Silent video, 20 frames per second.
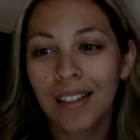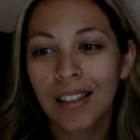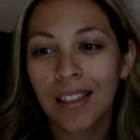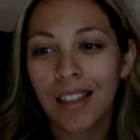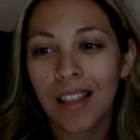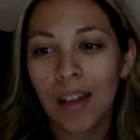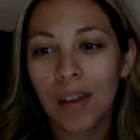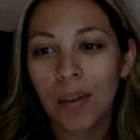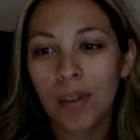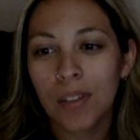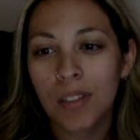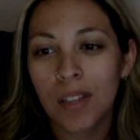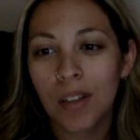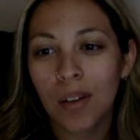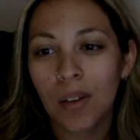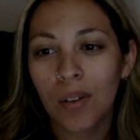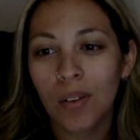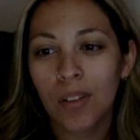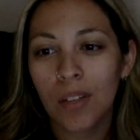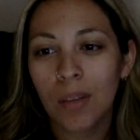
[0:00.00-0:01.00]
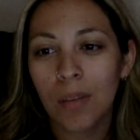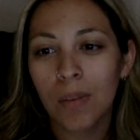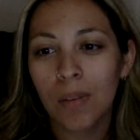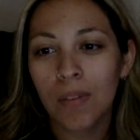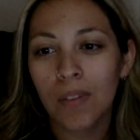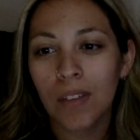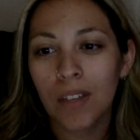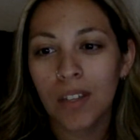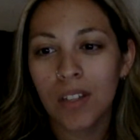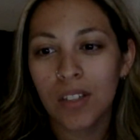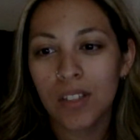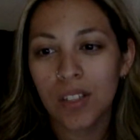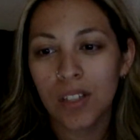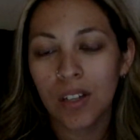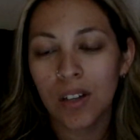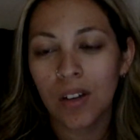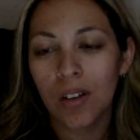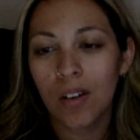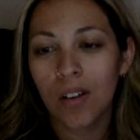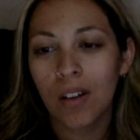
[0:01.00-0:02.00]
That was the old name of it years
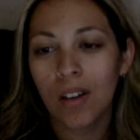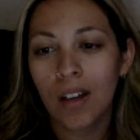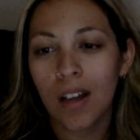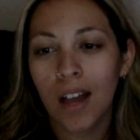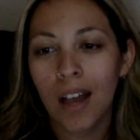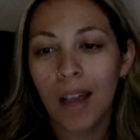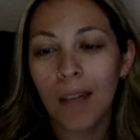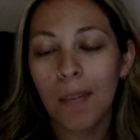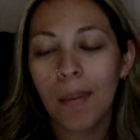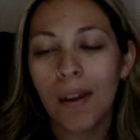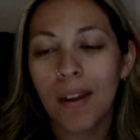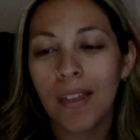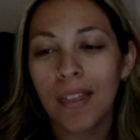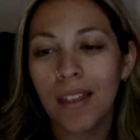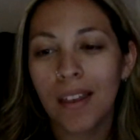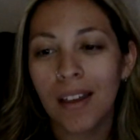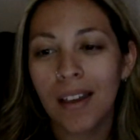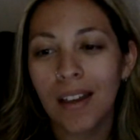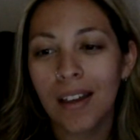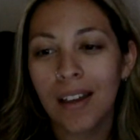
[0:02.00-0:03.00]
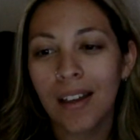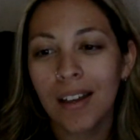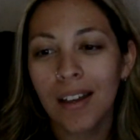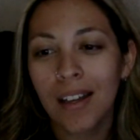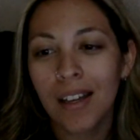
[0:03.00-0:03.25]
ago. Hi, Martha.